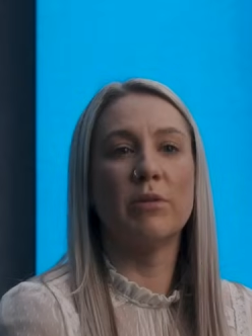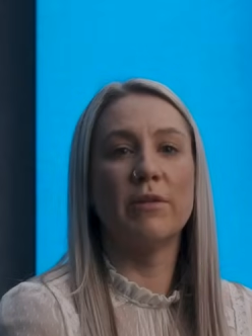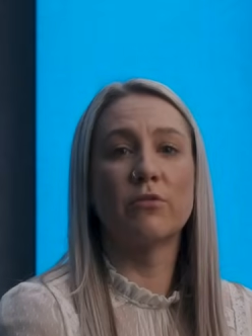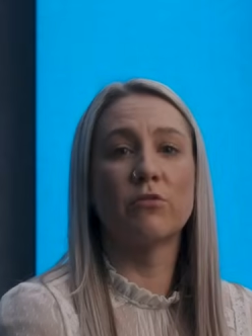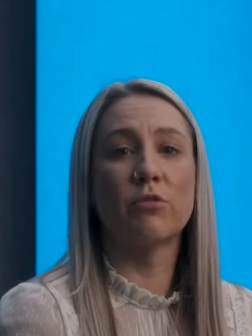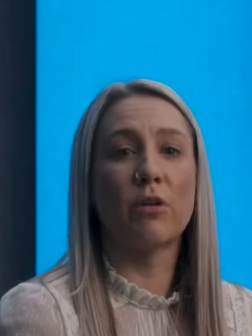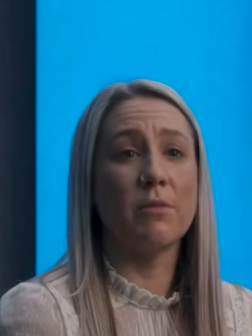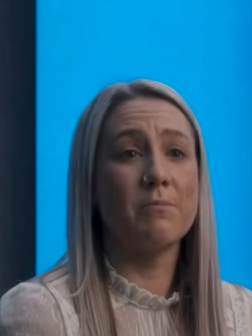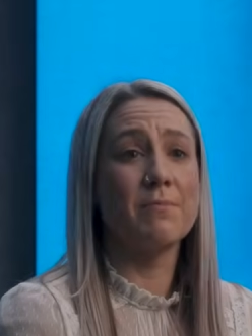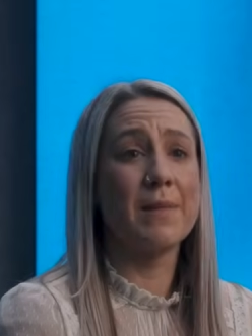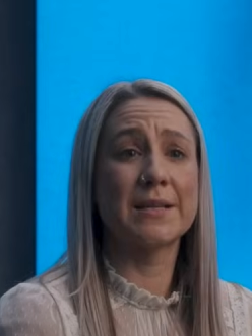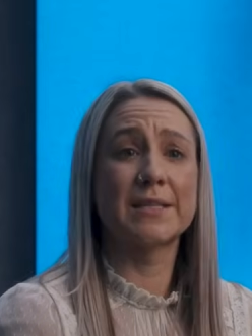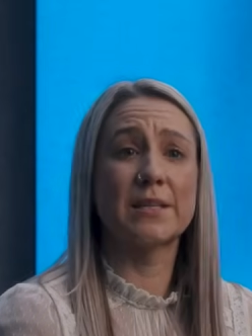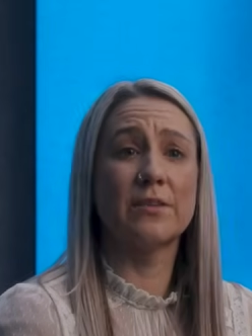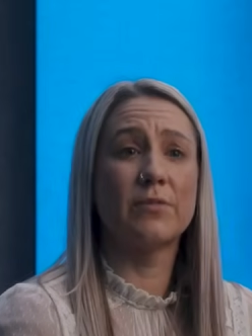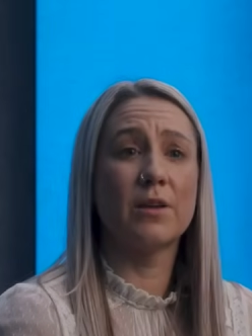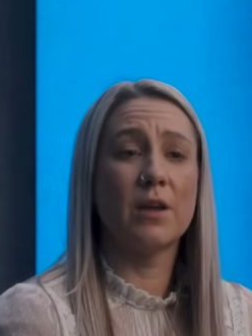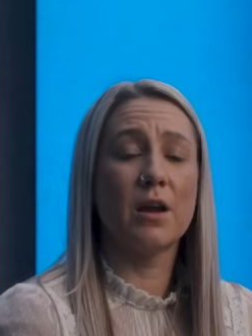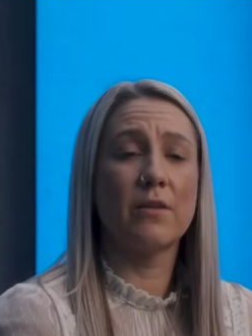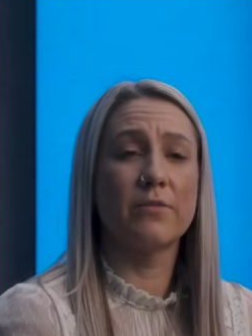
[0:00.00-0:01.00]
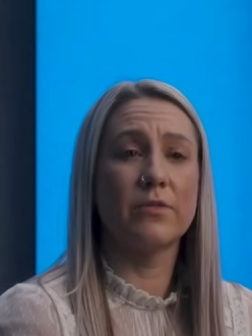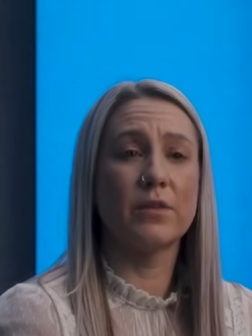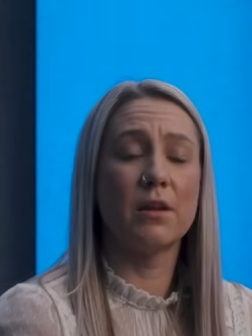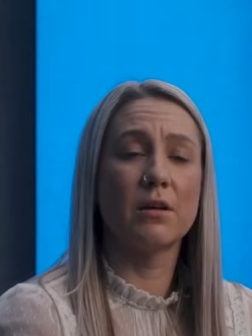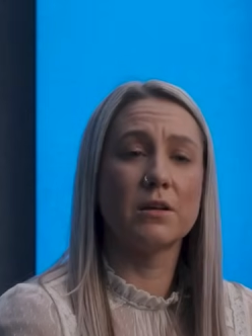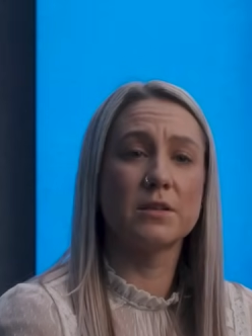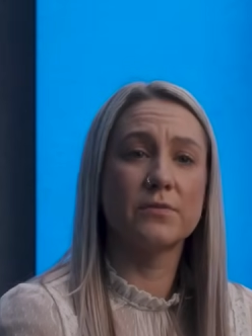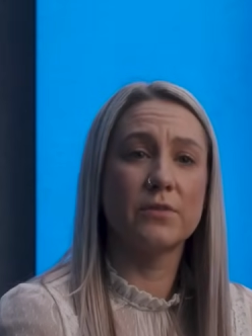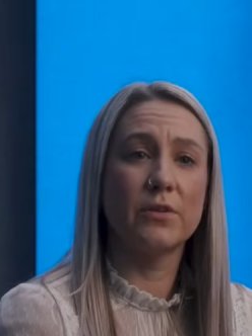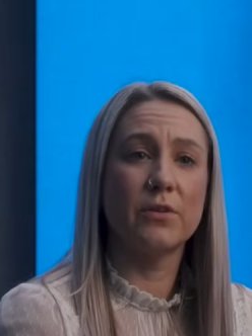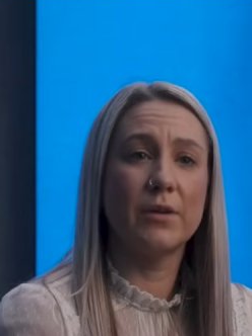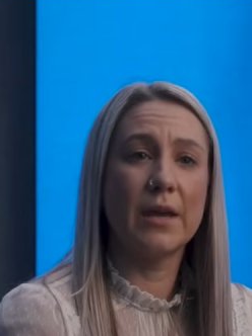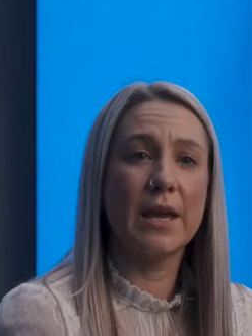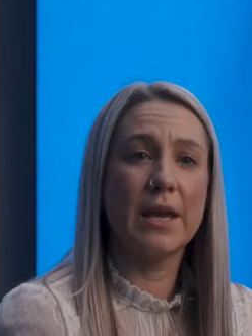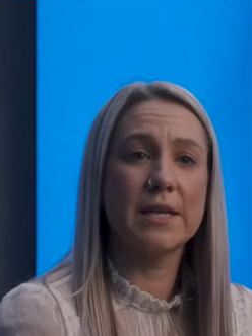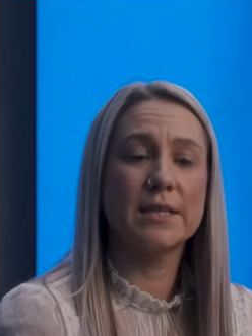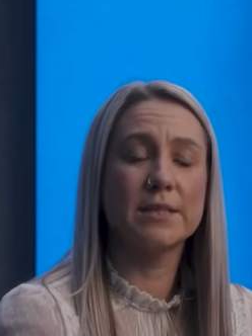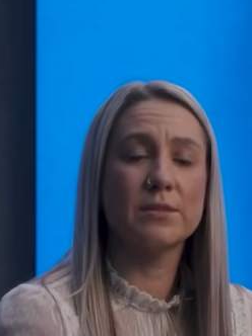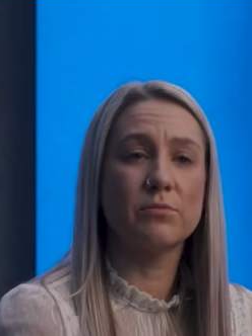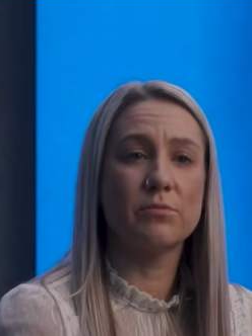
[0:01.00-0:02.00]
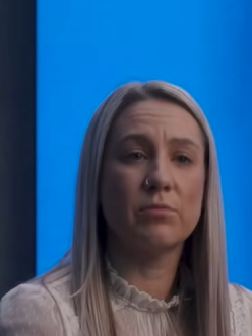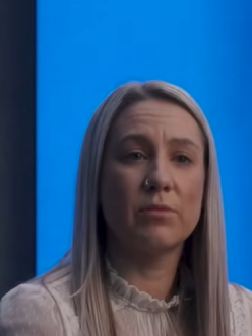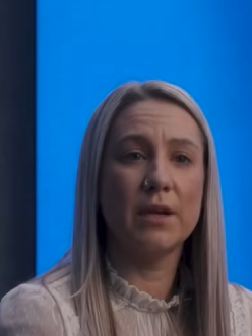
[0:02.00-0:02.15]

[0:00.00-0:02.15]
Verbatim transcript: We've grown massively over the last few years.